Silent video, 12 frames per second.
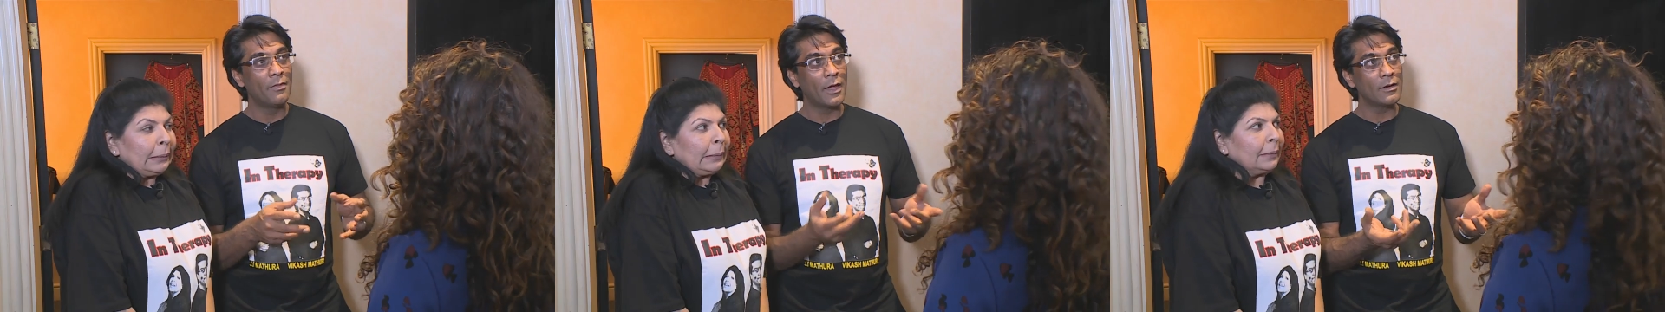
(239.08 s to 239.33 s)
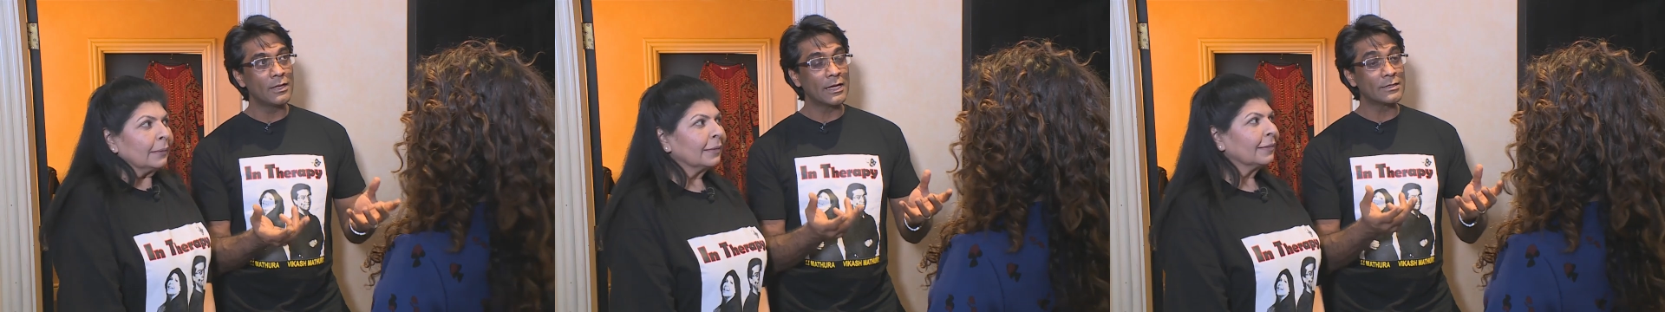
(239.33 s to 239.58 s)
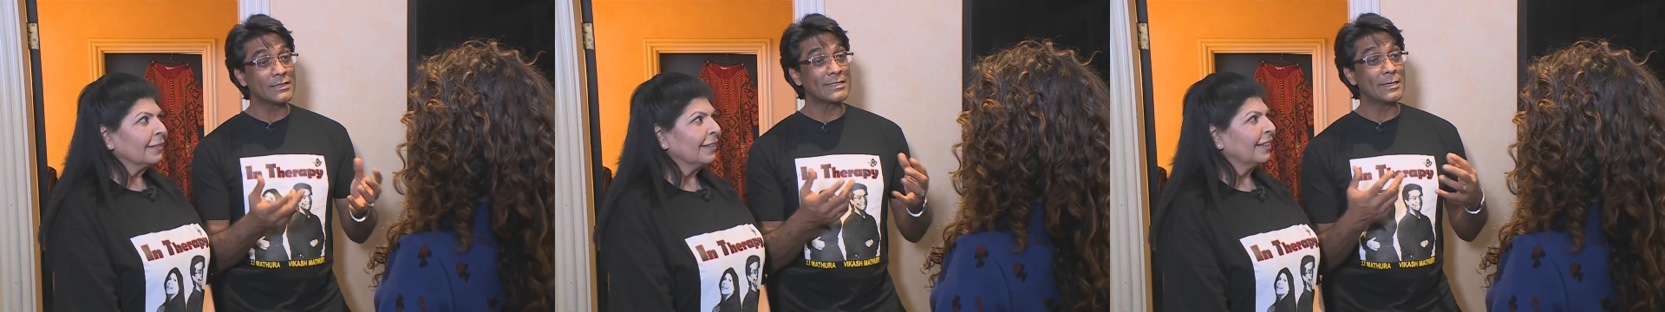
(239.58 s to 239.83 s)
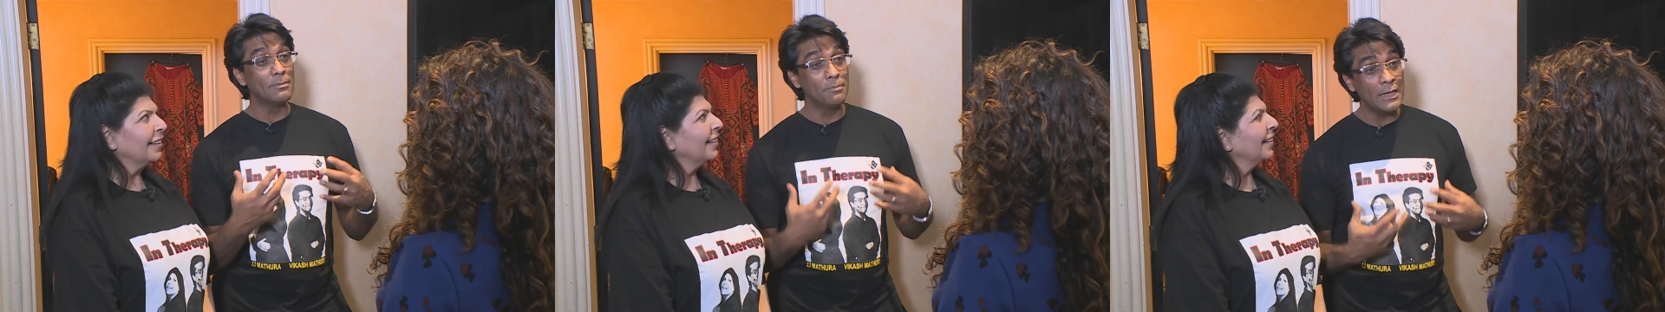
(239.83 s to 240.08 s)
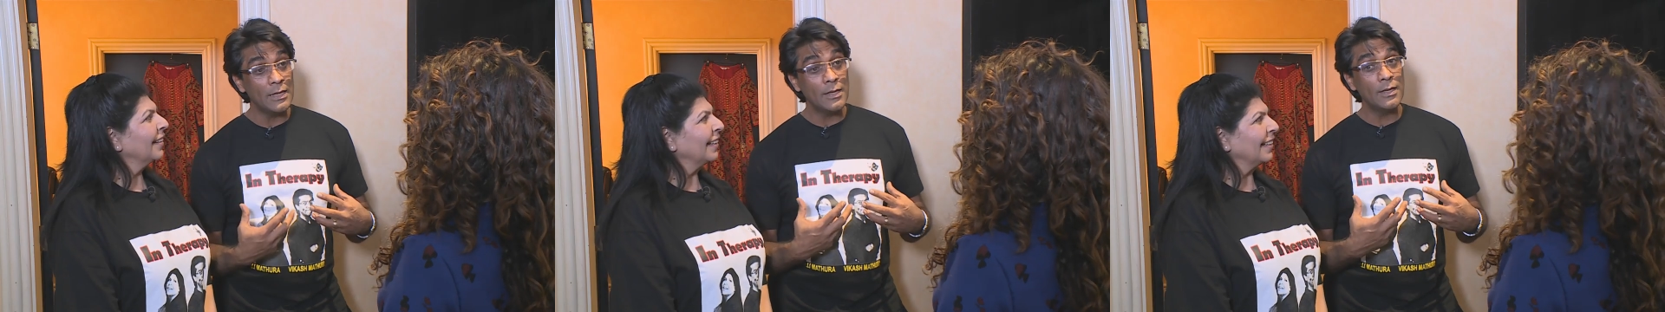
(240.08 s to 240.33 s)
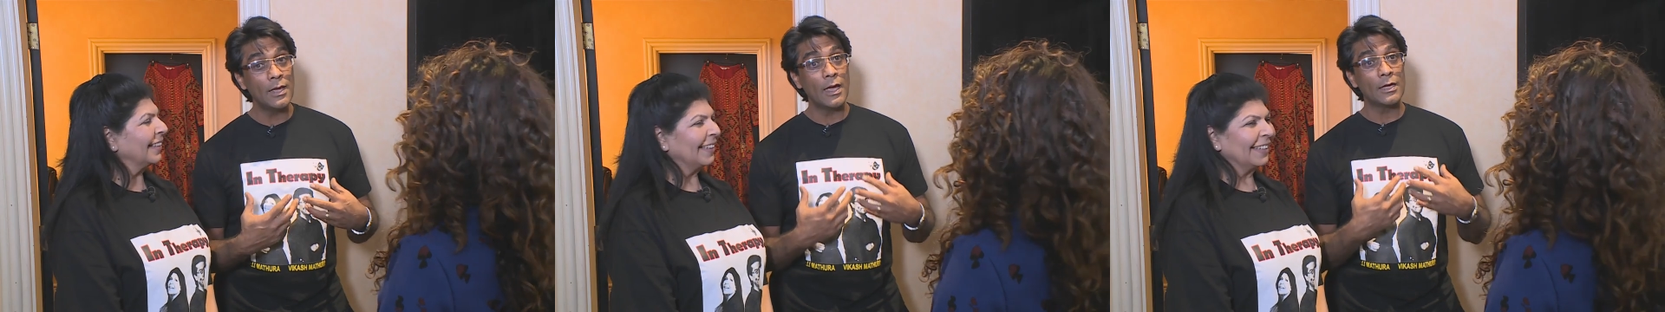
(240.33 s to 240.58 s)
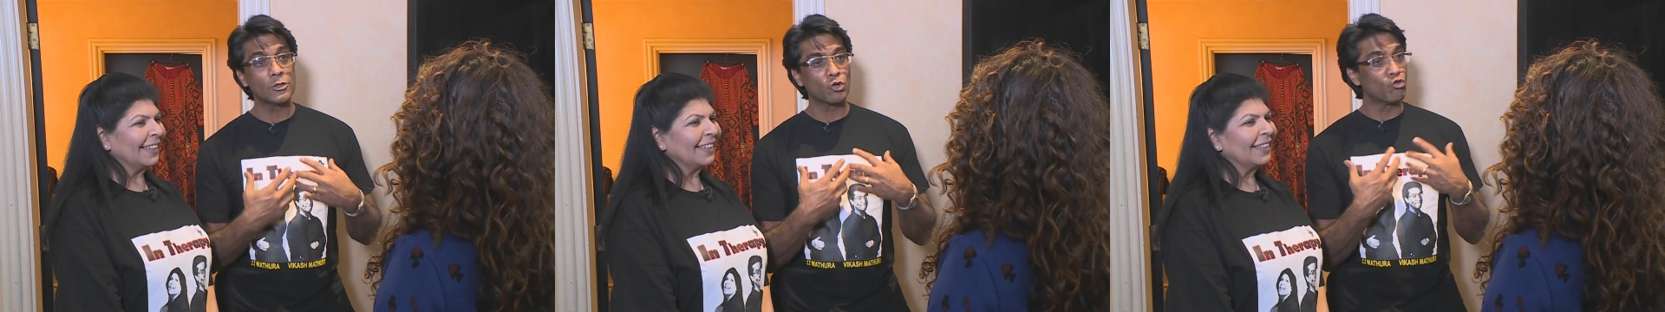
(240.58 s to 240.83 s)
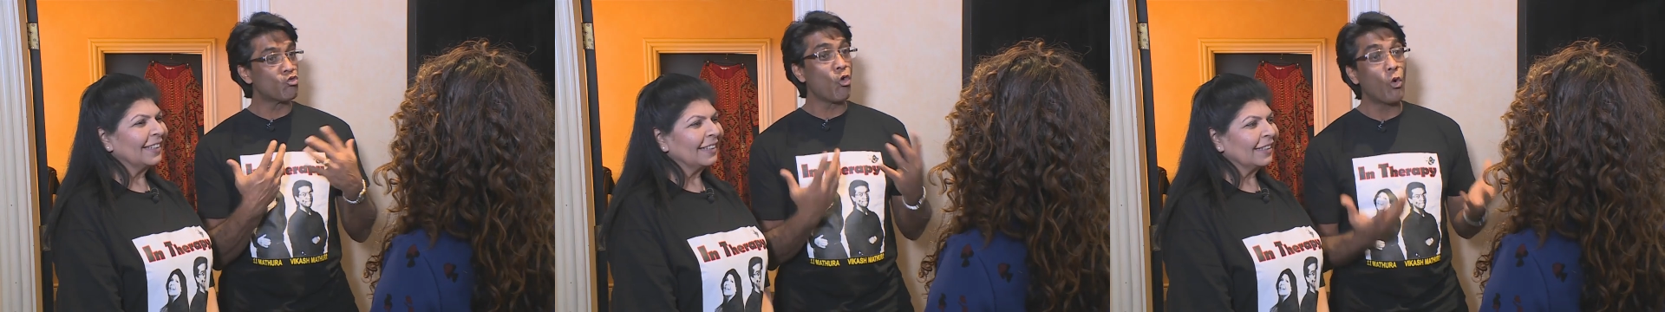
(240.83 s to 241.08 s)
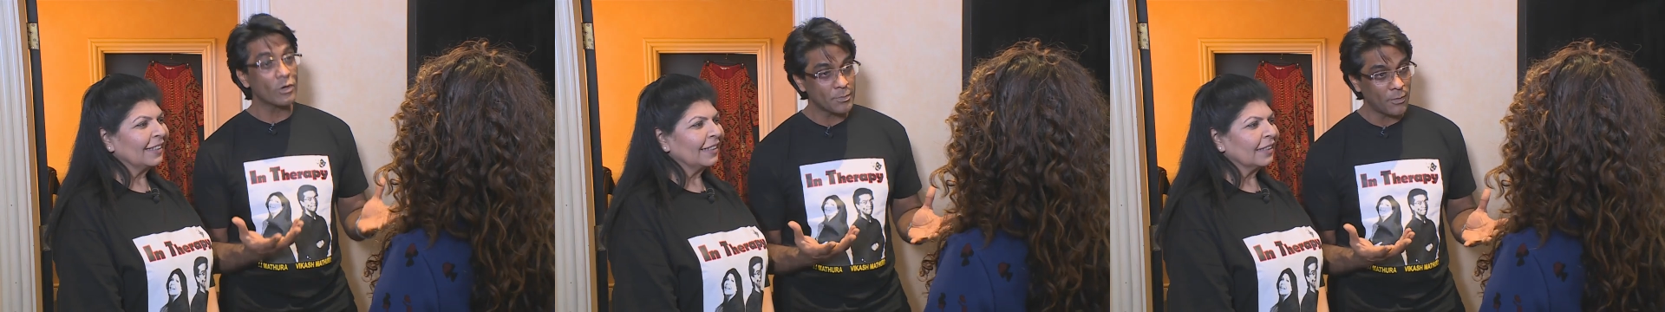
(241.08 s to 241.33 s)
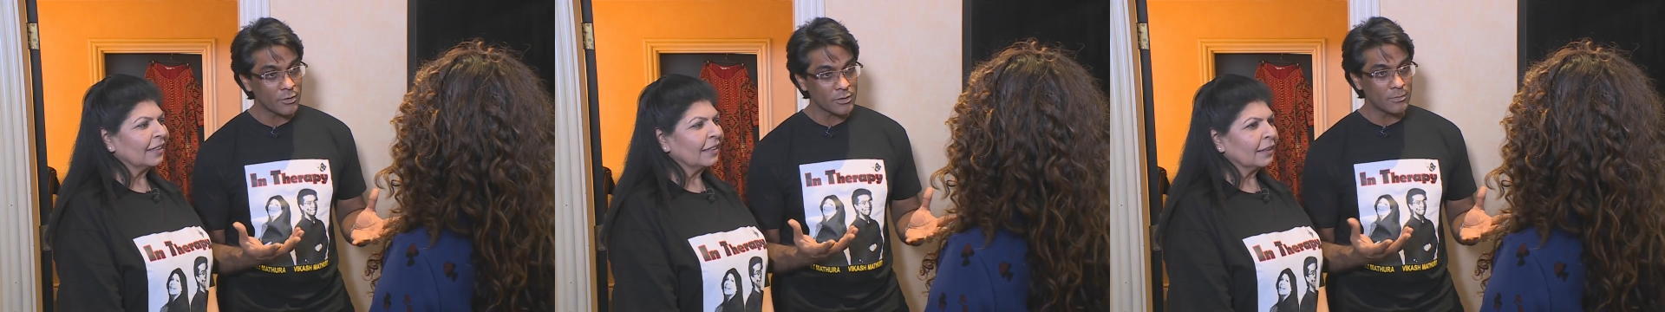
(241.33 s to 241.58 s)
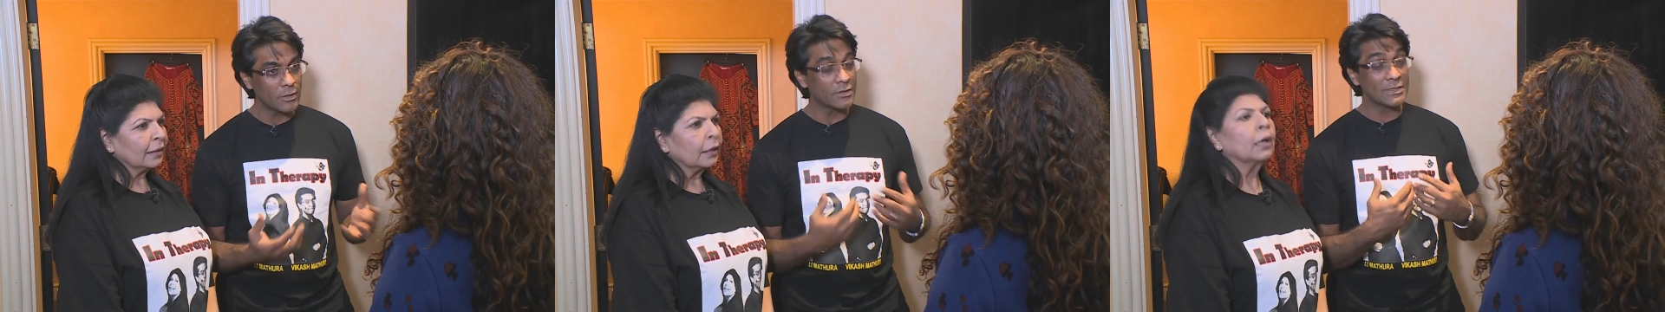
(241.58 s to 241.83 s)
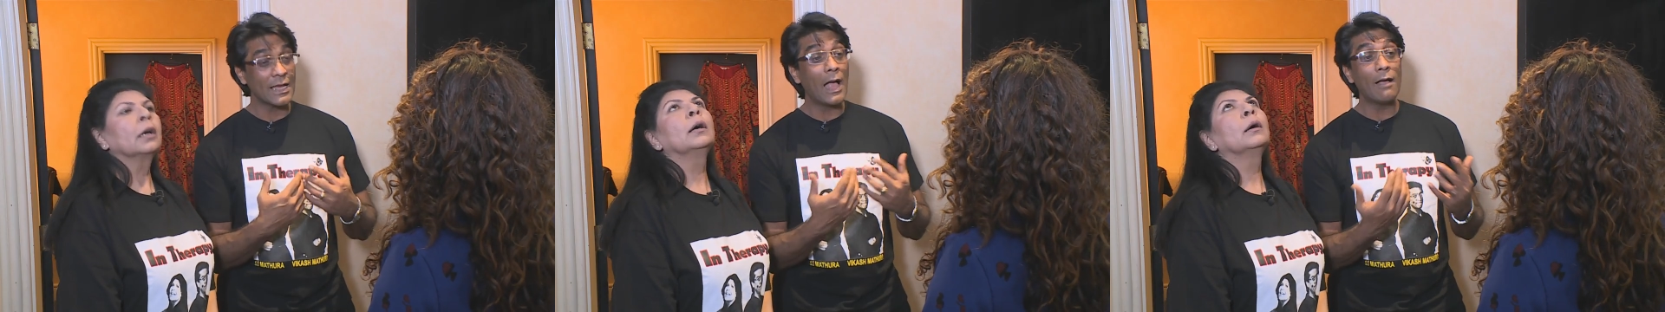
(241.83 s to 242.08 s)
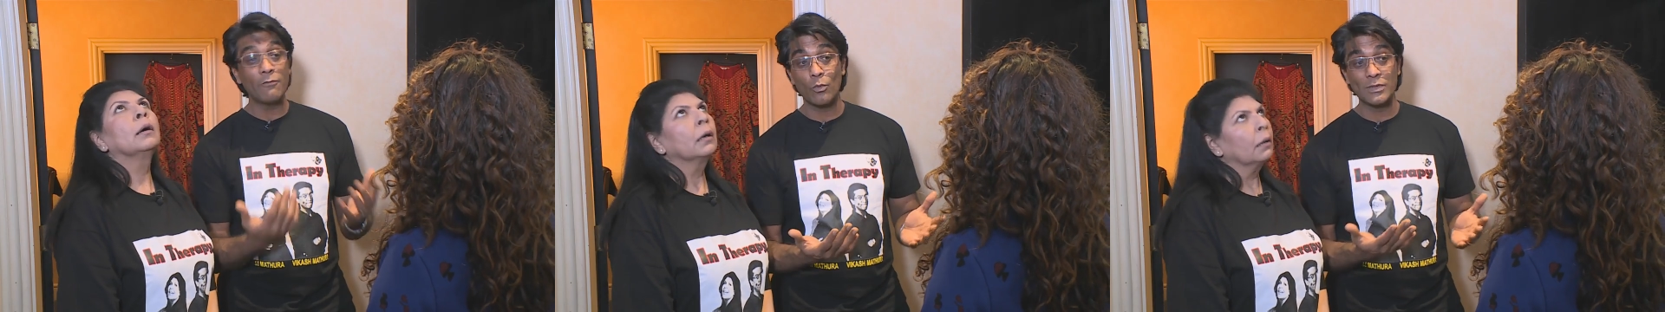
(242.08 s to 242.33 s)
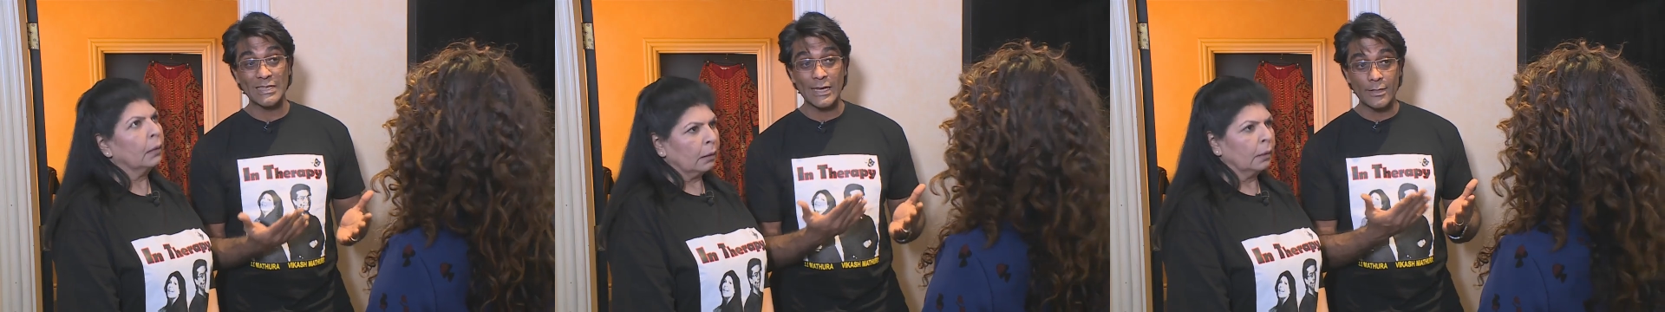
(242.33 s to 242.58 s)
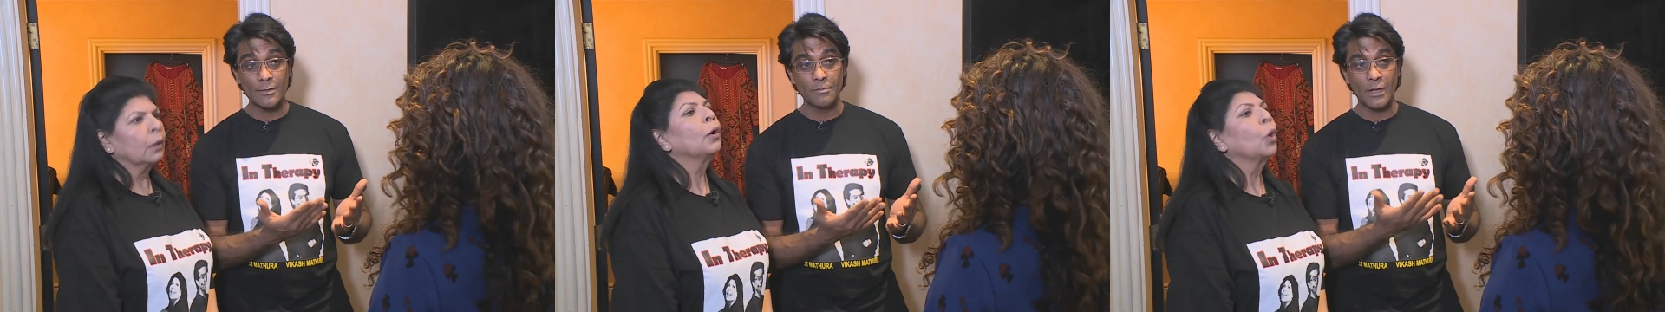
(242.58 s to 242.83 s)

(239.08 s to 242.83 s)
Speaker 1: They're going to get to see me as raw as possible because I've always hidden